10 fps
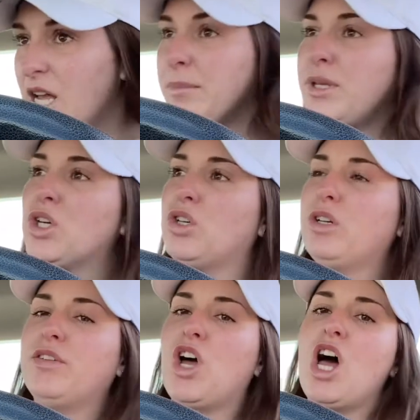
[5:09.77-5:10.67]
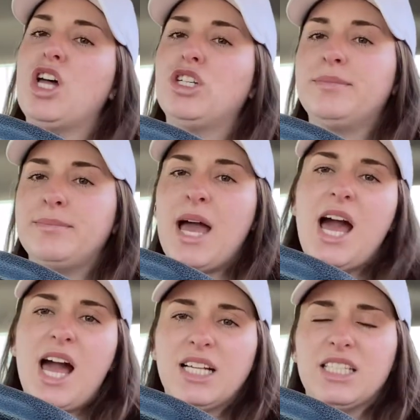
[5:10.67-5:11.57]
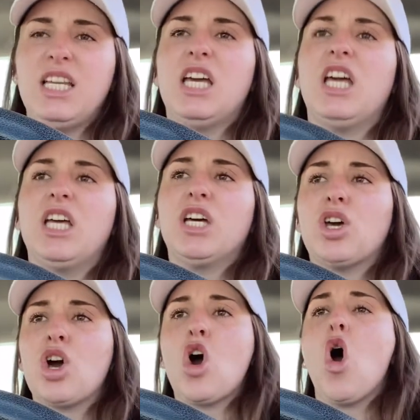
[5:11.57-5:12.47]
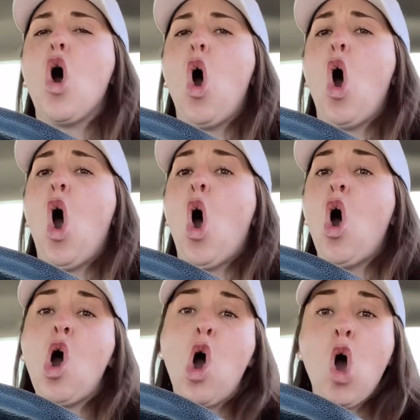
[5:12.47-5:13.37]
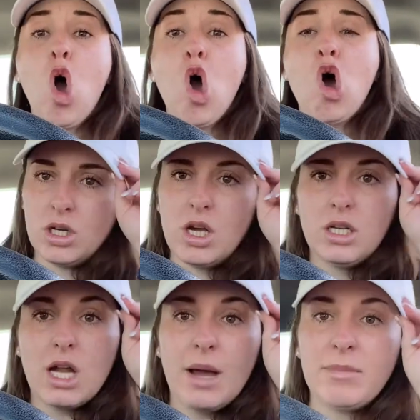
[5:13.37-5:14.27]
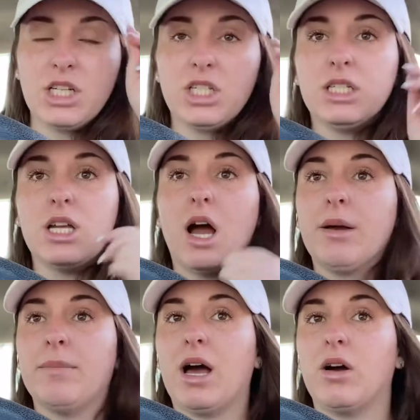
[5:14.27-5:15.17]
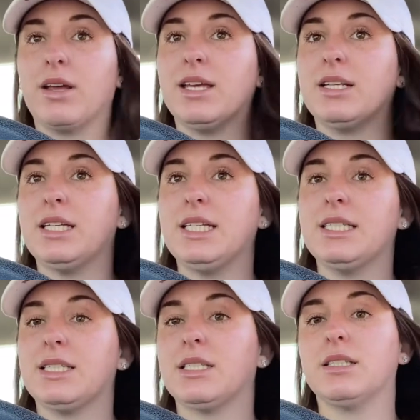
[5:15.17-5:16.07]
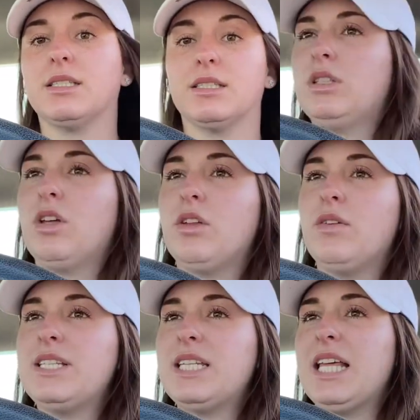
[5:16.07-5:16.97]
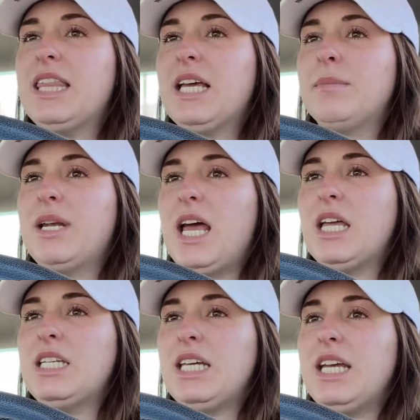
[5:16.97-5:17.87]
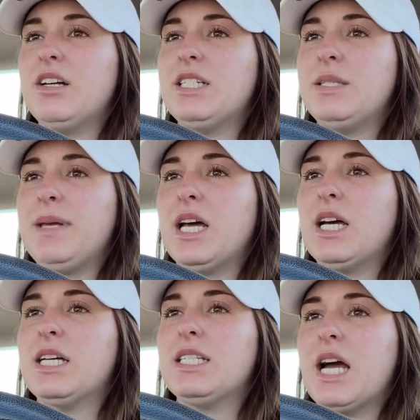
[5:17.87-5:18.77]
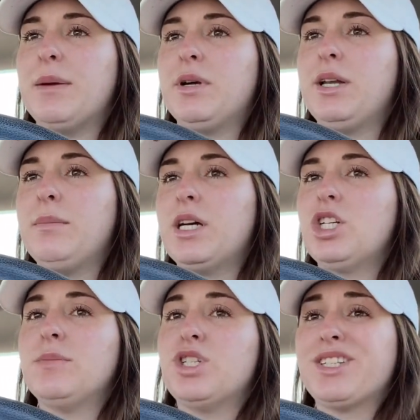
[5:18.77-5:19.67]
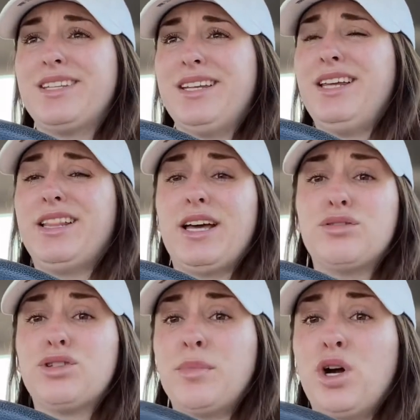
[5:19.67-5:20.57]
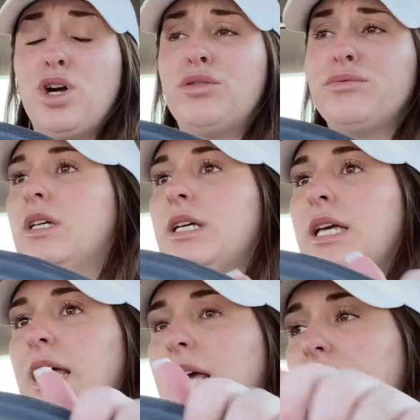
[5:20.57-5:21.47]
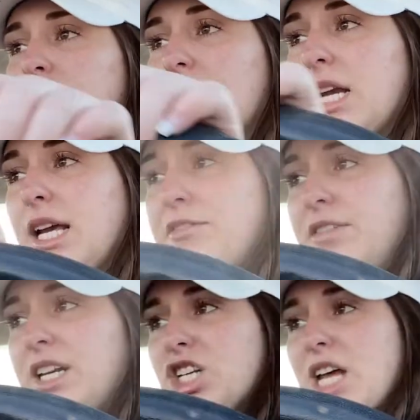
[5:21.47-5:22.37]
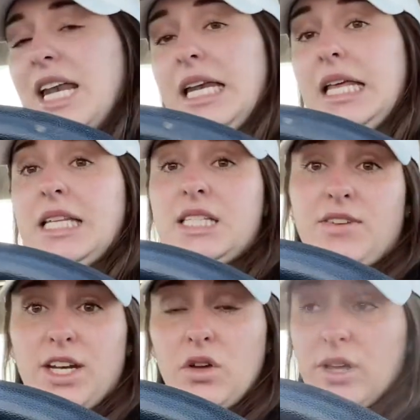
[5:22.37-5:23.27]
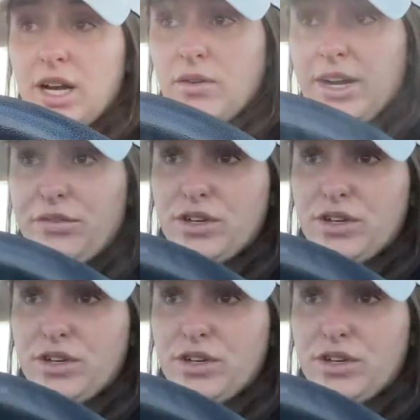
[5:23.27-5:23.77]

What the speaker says: beautiful New Mexico. Not much to talk about, Gilly. The only reason I think I'm gonna end it here is because I pretty much am just cleaning the house tomorrow, and I gotta finish editing this video and get it ready for